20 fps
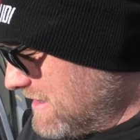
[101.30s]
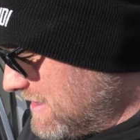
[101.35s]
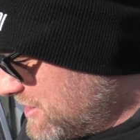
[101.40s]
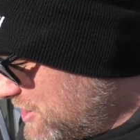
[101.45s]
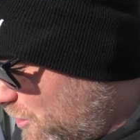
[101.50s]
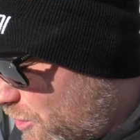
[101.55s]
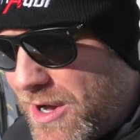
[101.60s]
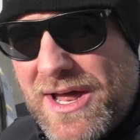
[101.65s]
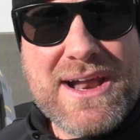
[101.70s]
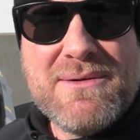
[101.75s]

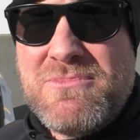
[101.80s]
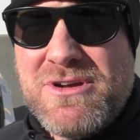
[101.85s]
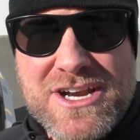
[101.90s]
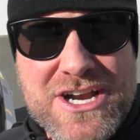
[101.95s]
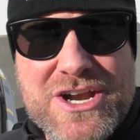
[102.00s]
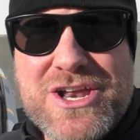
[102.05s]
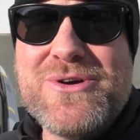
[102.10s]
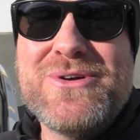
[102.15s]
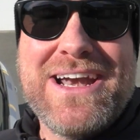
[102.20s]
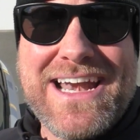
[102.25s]
So what I'm
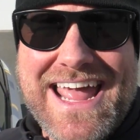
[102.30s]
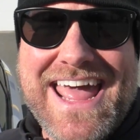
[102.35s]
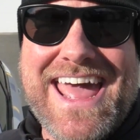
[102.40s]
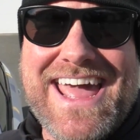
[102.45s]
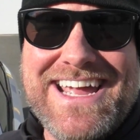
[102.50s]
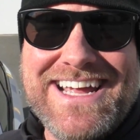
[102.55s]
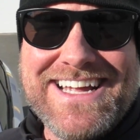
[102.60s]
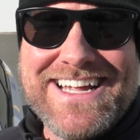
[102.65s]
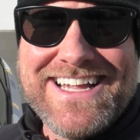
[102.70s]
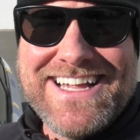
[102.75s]
gonna do
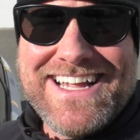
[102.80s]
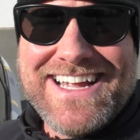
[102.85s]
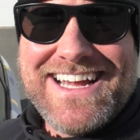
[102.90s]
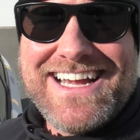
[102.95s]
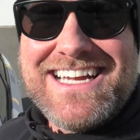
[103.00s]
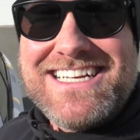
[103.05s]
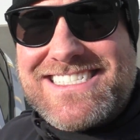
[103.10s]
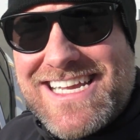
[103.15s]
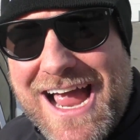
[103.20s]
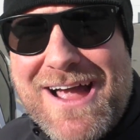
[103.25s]
today
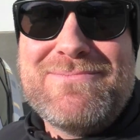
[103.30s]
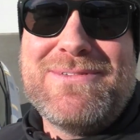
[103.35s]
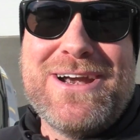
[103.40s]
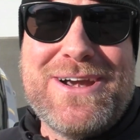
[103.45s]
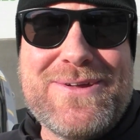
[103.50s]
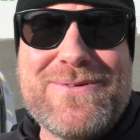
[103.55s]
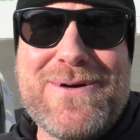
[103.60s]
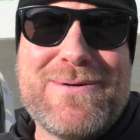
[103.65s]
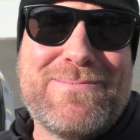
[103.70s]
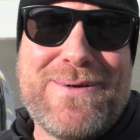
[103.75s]
is I'm gonna
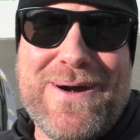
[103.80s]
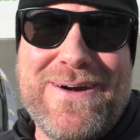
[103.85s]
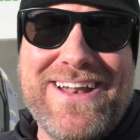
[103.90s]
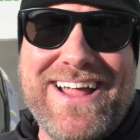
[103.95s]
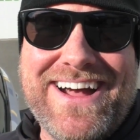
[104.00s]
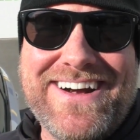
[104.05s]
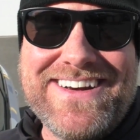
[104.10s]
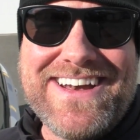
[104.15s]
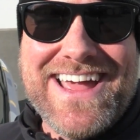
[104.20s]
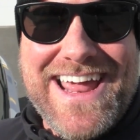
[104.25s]
do a
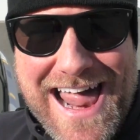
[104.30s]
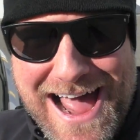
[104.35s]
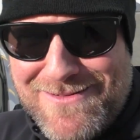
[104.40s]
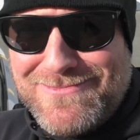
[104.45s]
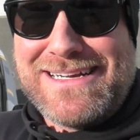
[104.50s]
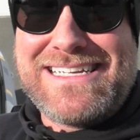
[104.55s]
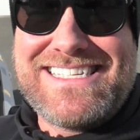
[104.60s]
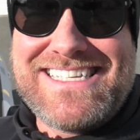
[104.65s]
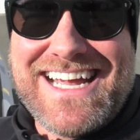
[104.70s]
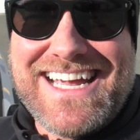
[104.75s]
burnout, and I'm
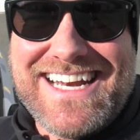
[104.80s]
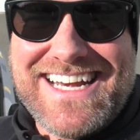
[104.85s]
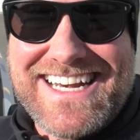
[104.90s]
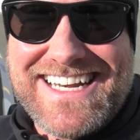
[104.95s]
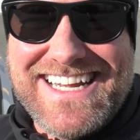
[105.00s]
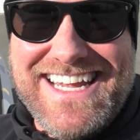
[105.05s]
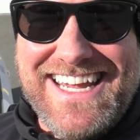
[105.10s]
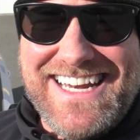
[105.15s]
excited.